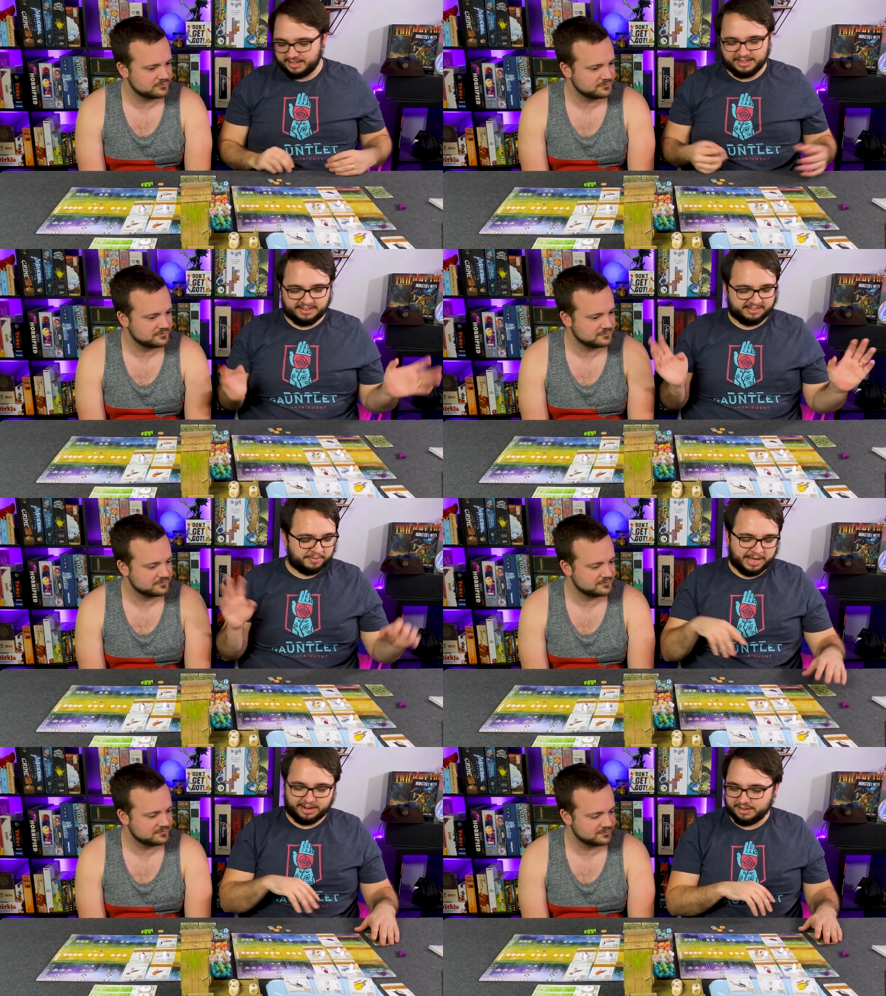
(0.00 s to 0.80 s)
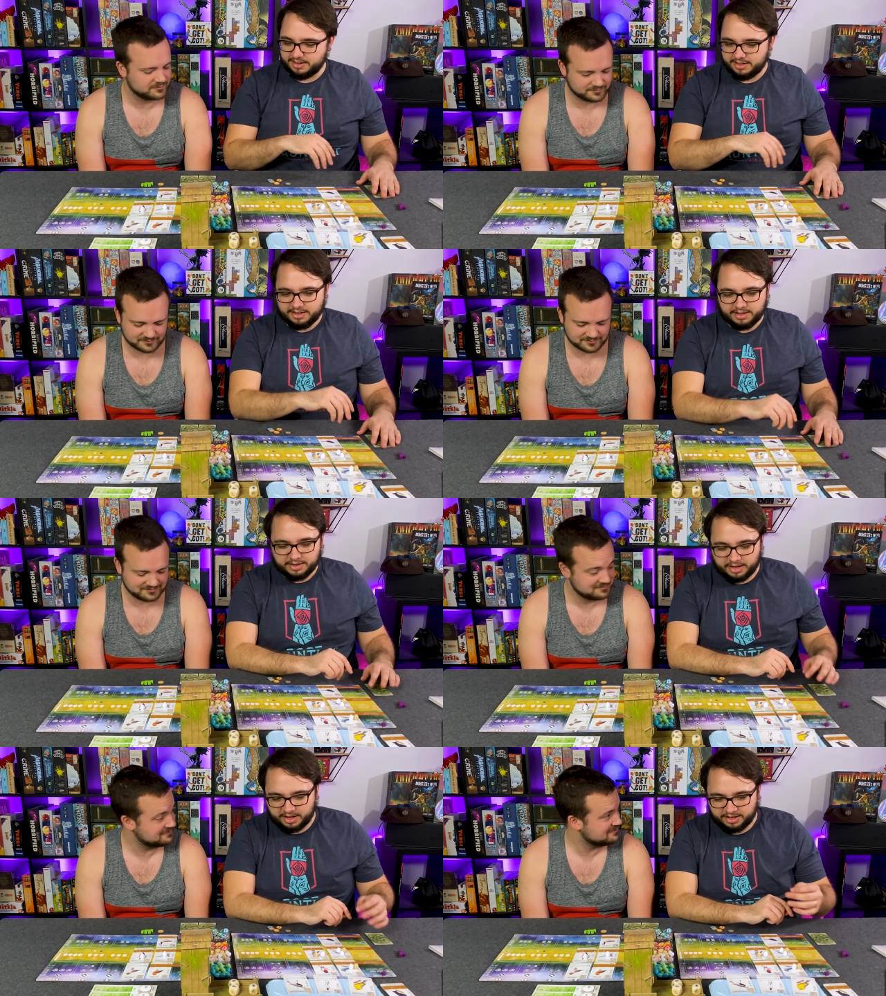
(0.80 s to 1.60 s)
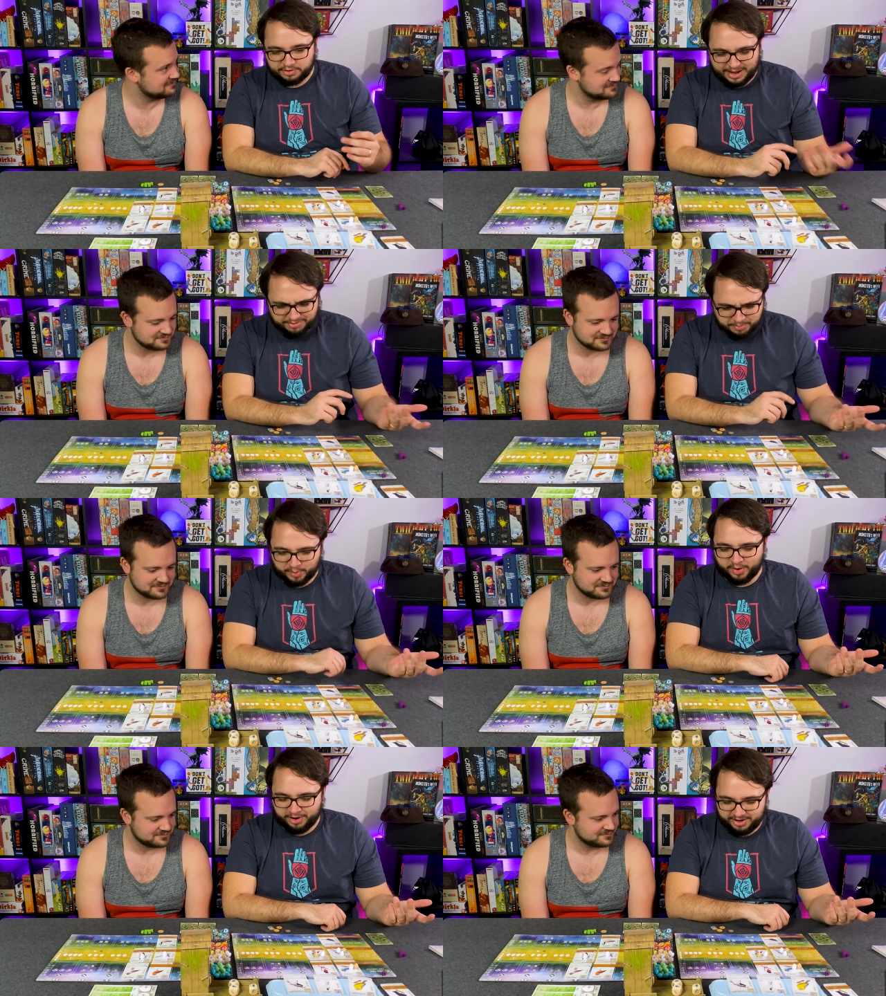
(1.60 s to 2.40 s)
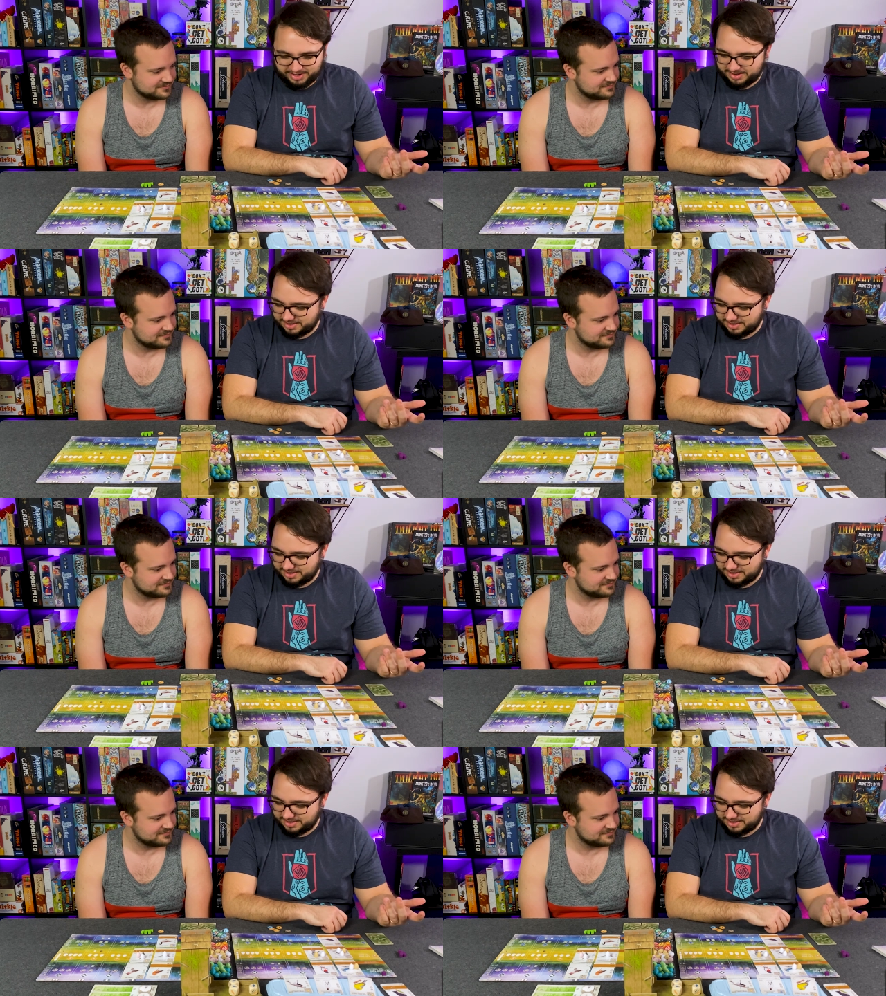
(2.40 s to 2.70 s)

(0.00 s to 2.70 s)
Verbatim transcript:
Speaker 1: It doesn't matter. Uh, do I have a bird?